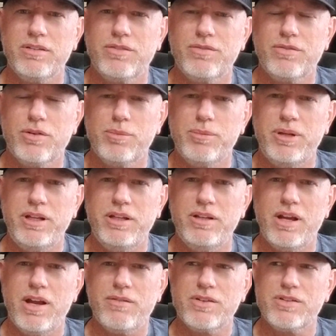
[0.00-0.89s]
for
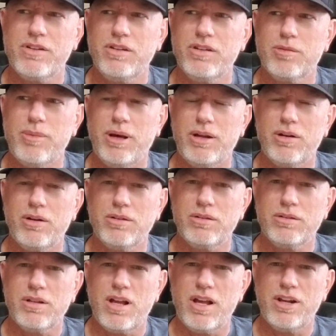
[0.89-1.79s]
me ever since about
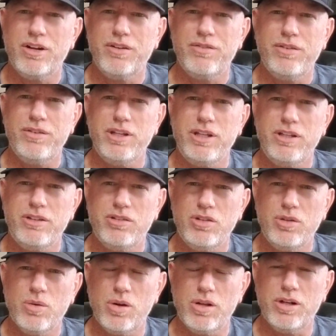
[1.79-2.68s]
150,
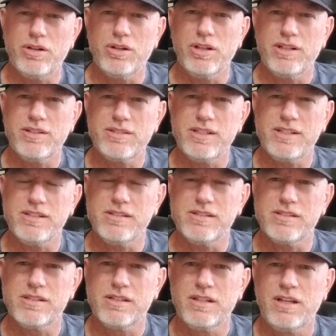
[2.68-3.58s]
200
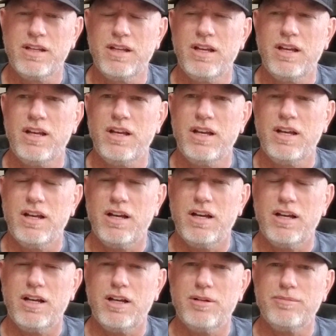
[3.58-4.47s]
listings.
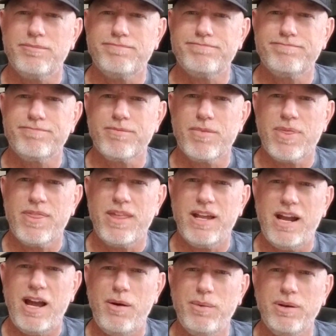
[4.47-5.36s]

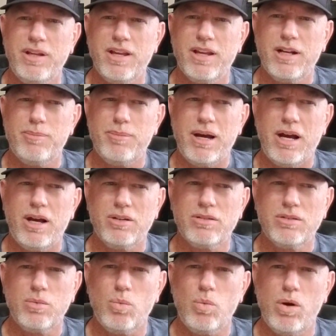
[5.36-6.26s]
That I would get
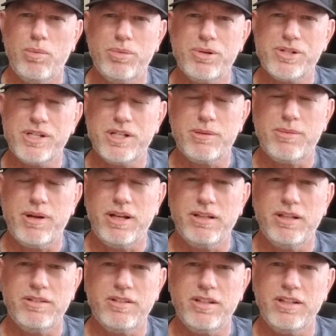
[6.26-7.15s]
about 1% of my
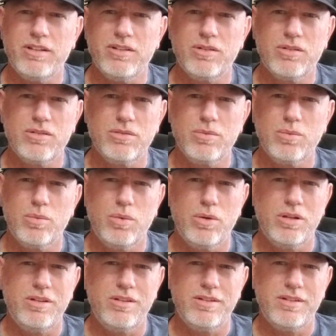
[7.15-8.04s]
listings
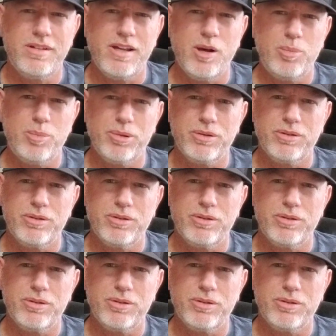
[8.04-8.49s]
would sell